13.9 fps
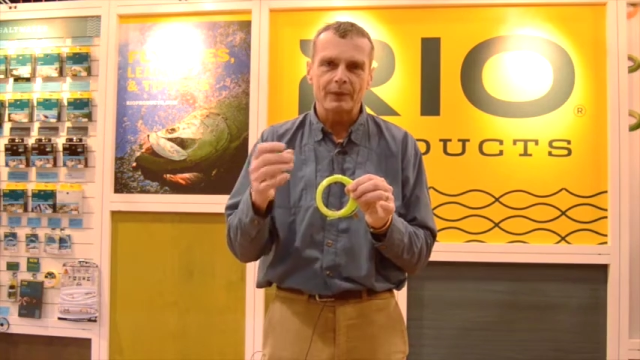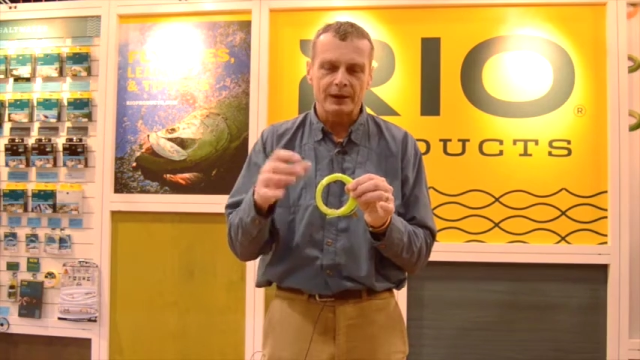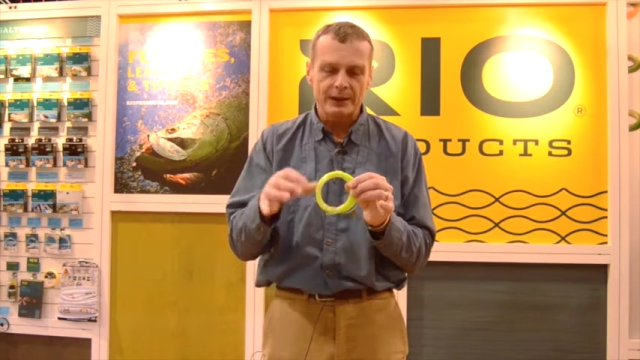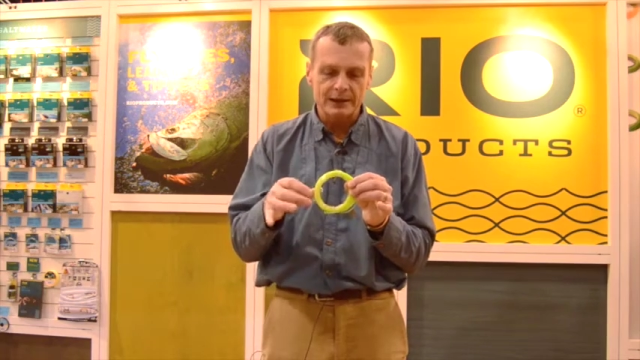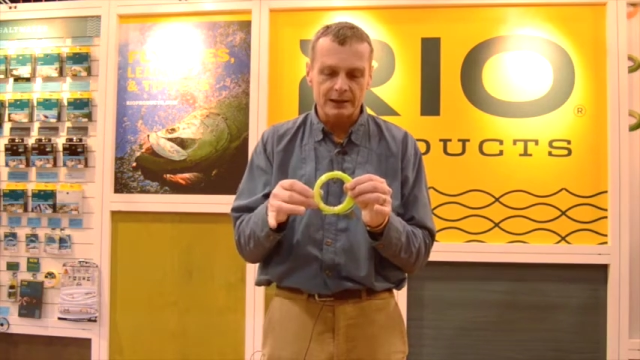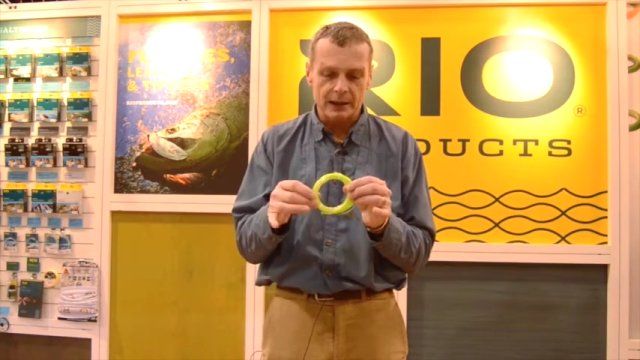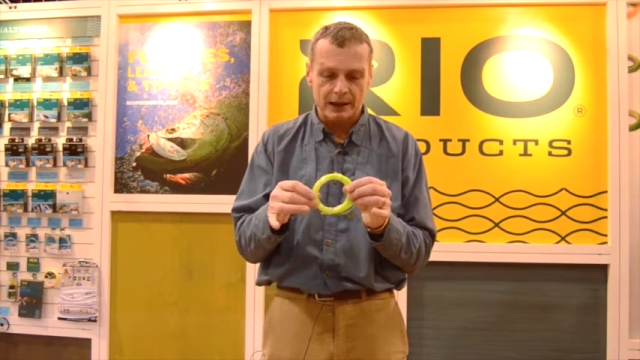
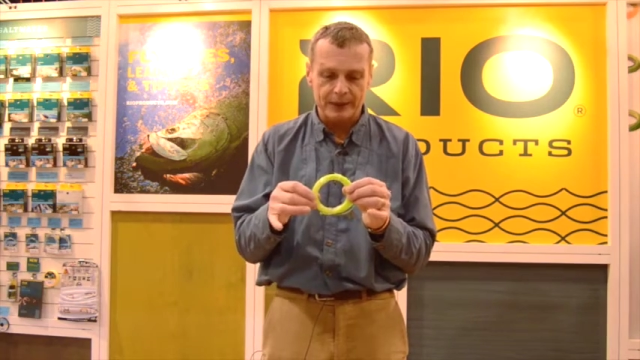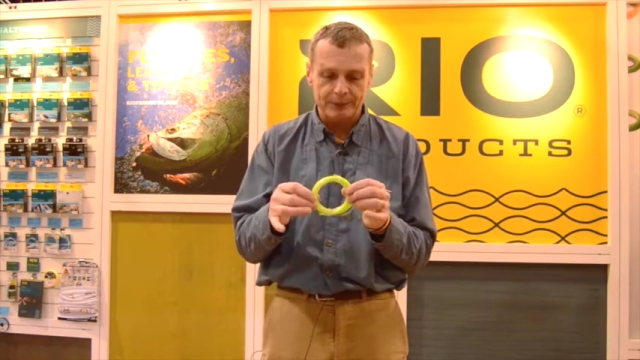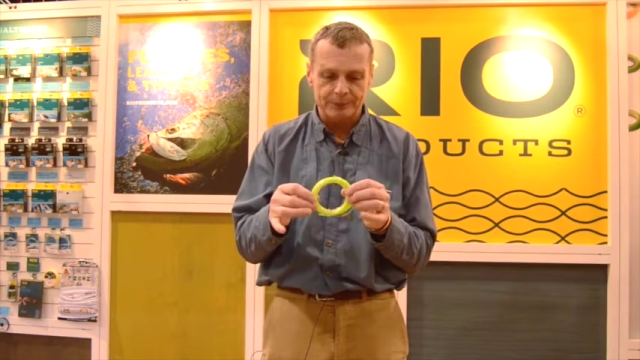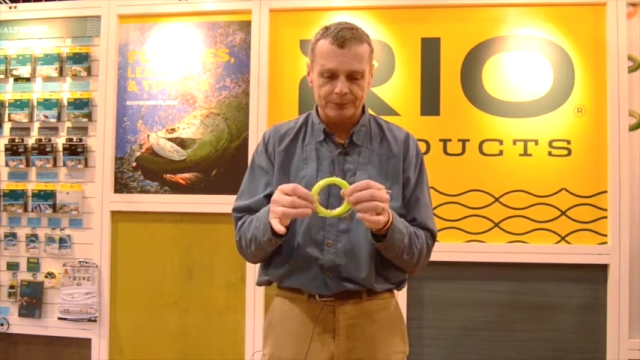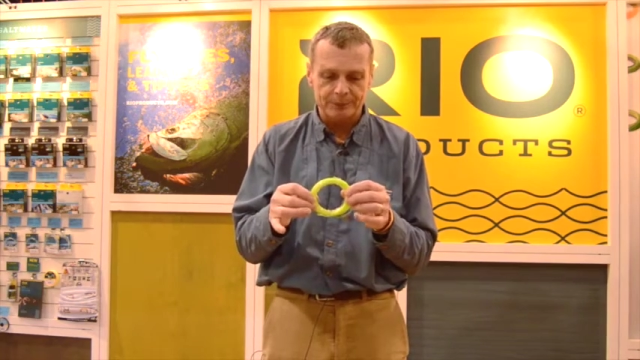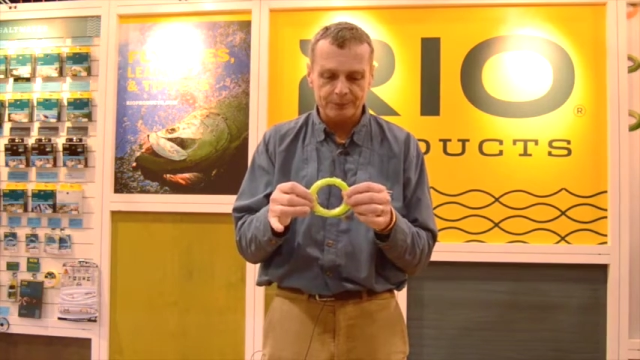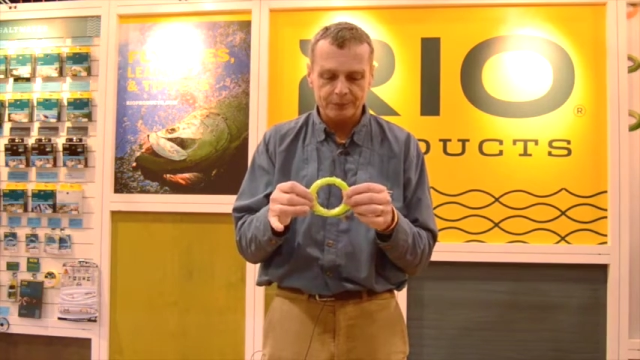And this
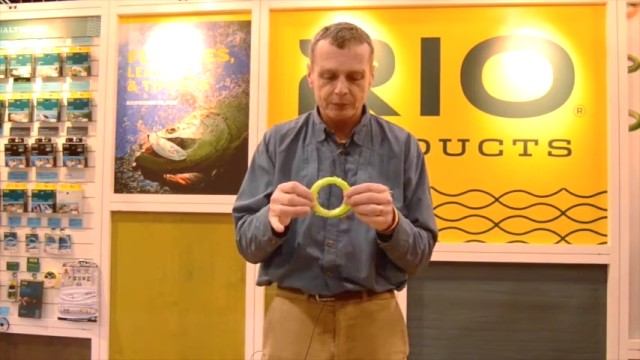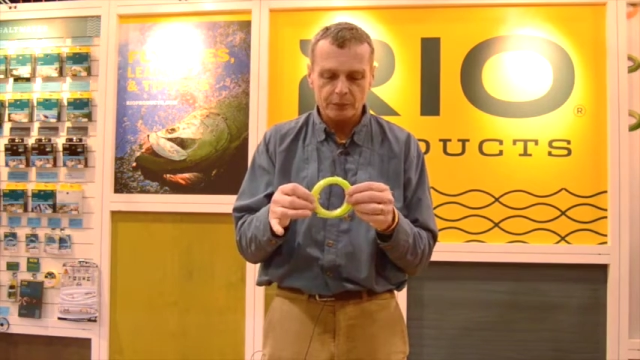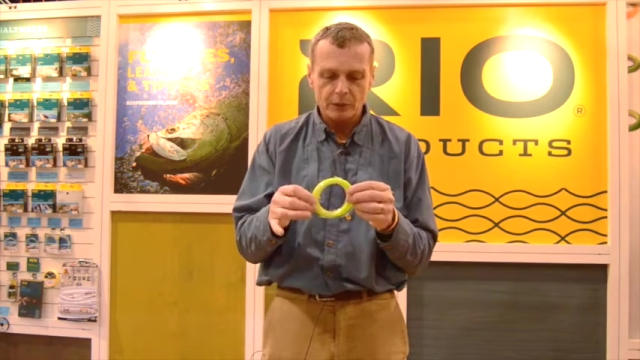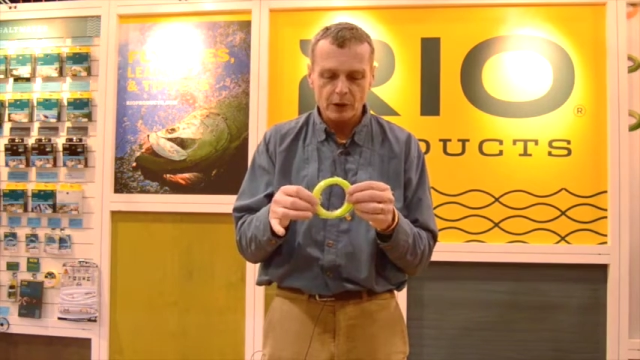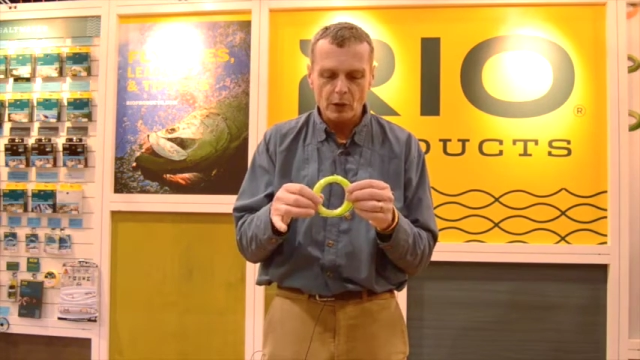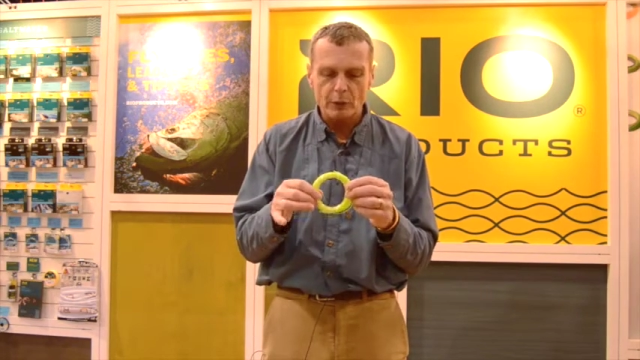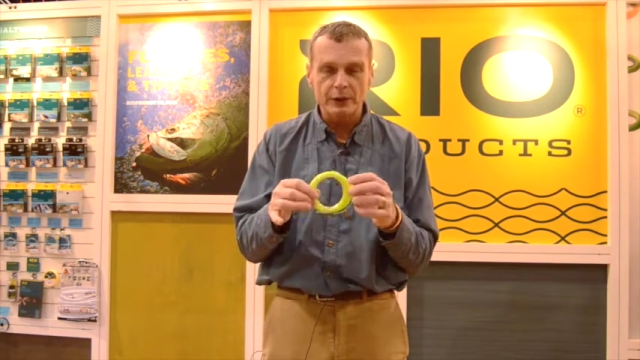lime
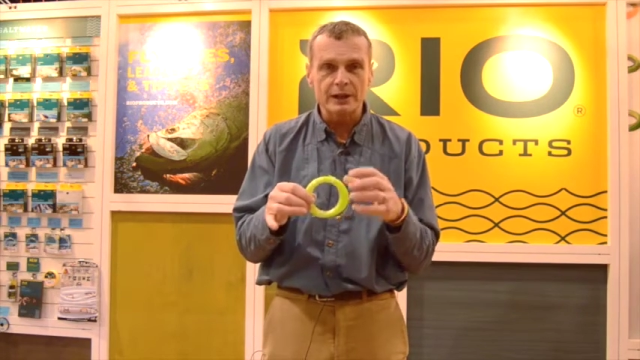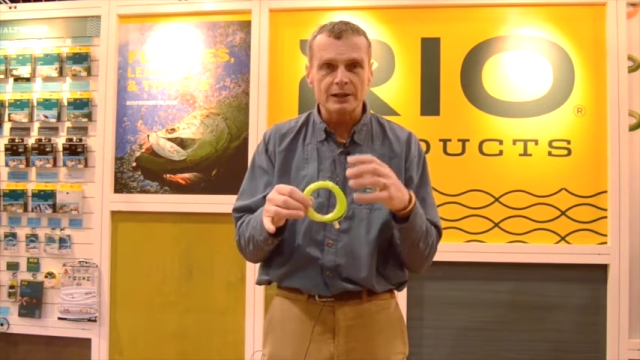we